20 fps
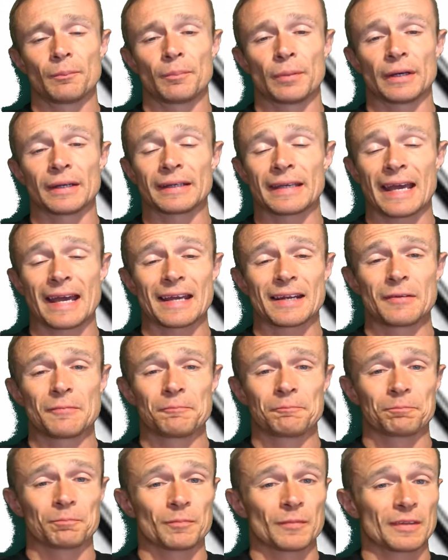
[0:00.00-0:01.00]
But again,
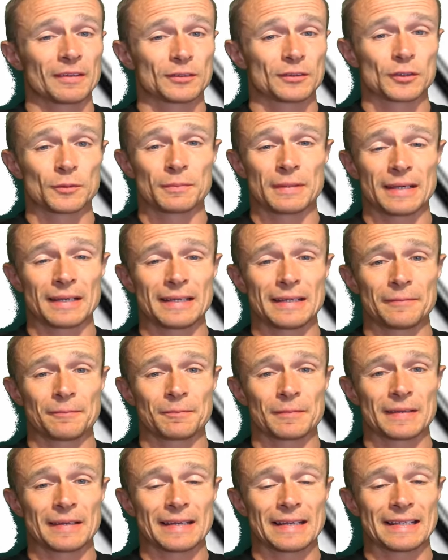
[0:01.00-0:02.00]
to me,
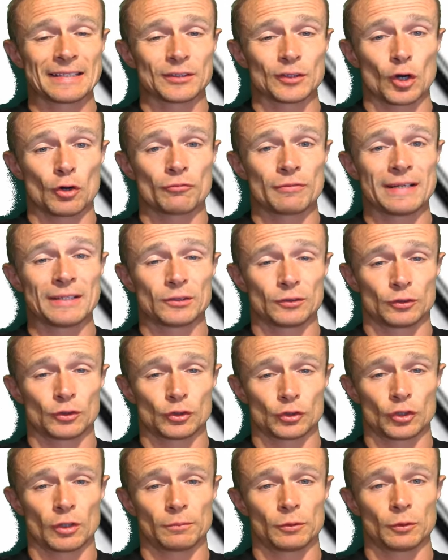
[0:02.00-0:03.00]
it's not a reason to
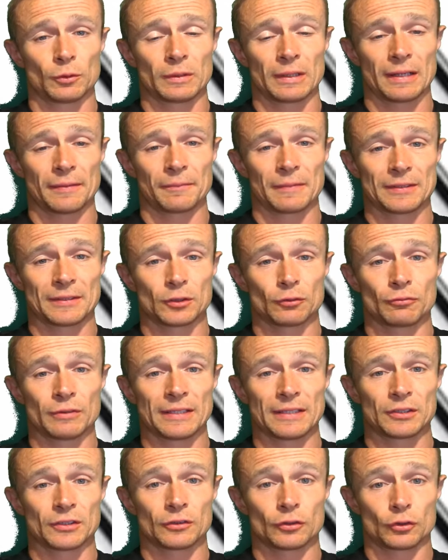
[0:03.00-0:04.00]
stop doing it. It's a
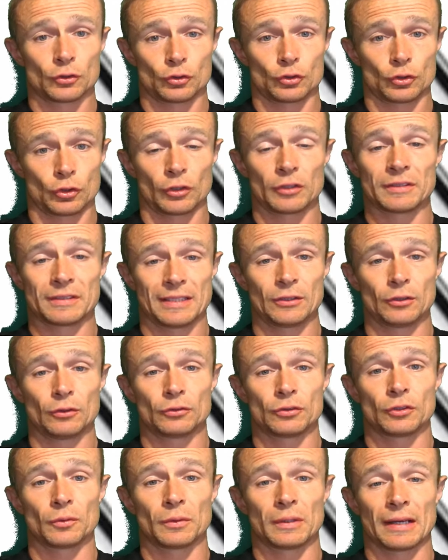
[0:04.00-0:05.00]
reason to continue
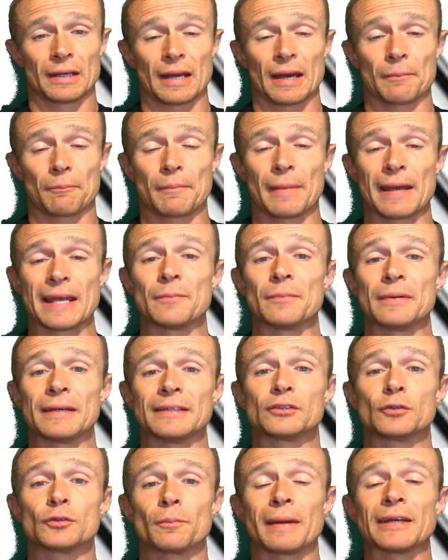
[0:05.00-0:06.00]
to do it and
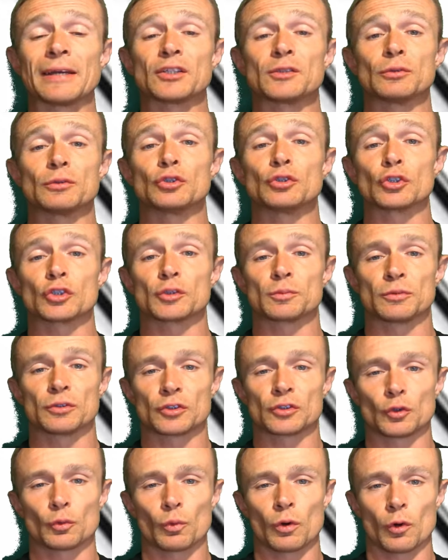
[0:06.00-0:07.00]
maybe to make some
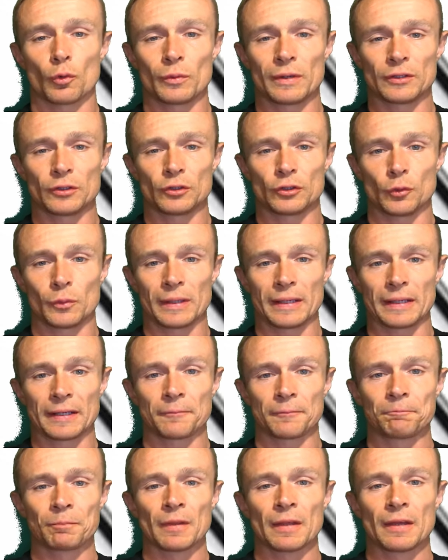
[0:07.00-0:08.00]
adjustments to what we're
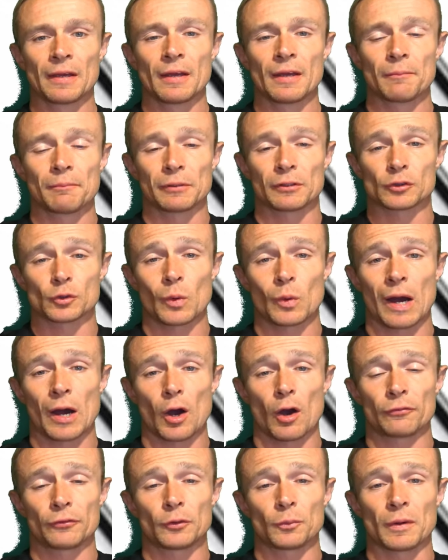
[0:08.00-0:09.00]
doing. Because quite
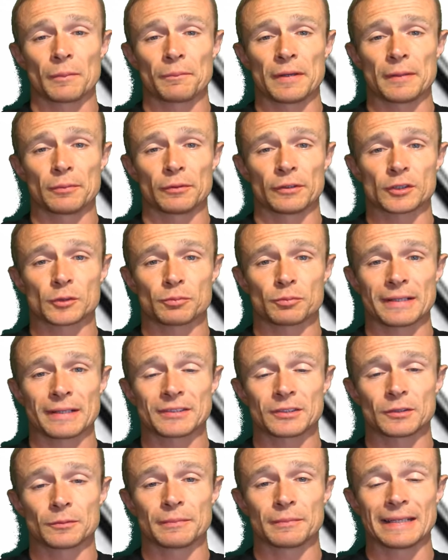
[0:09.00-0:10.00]
often when people
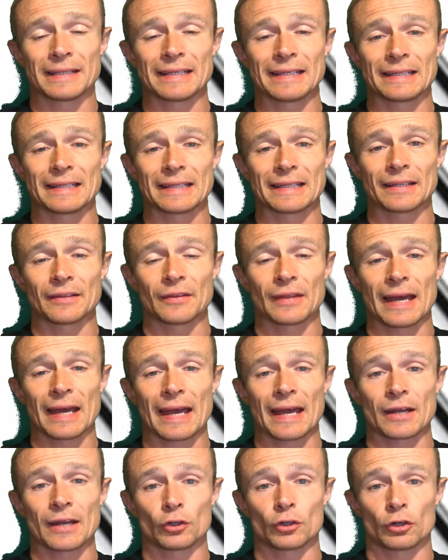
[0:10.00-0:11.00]
express to me that
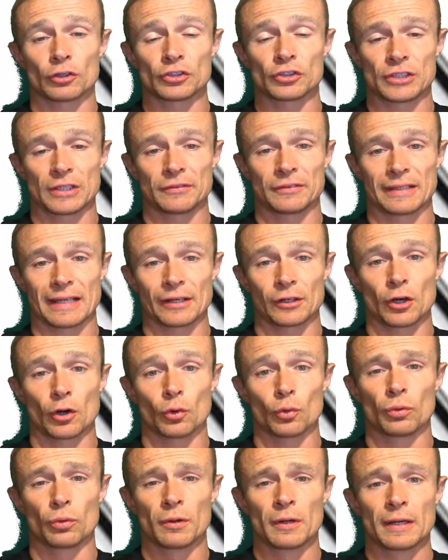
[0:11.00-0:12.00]
they're not achieving their
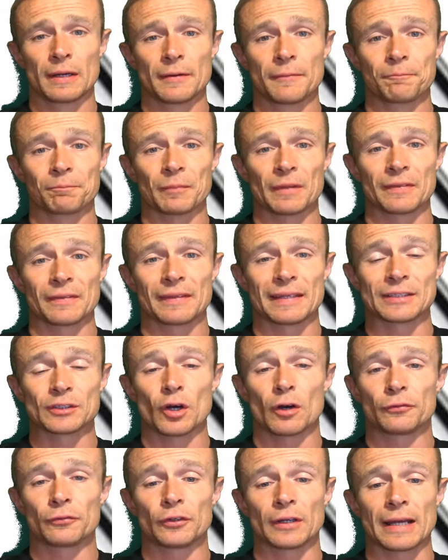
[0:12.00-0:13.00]
goal, there's
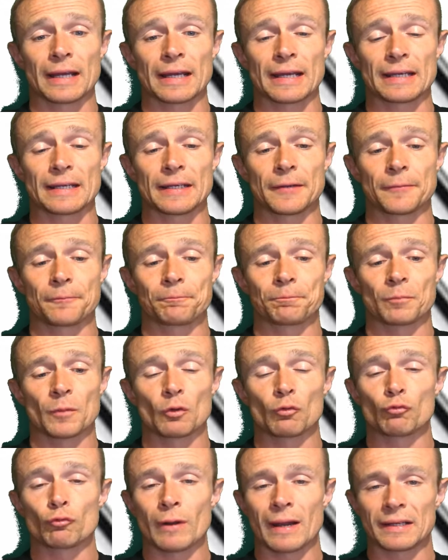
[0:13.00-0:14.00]
often a
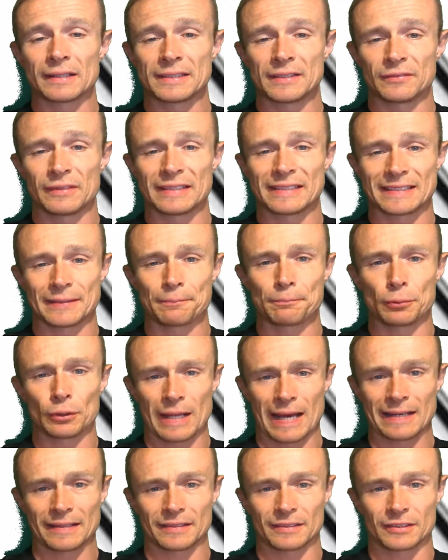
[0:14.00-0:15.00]
relatively
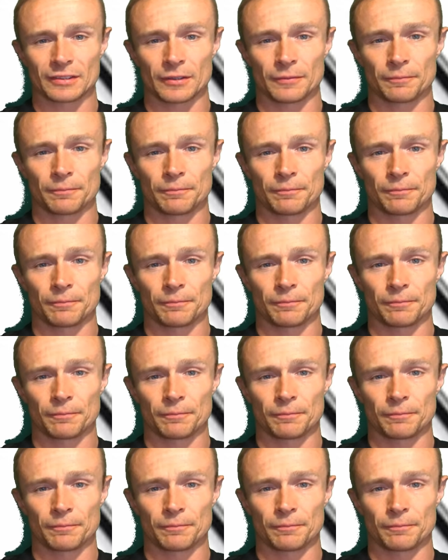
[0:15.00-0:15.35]
simple answer.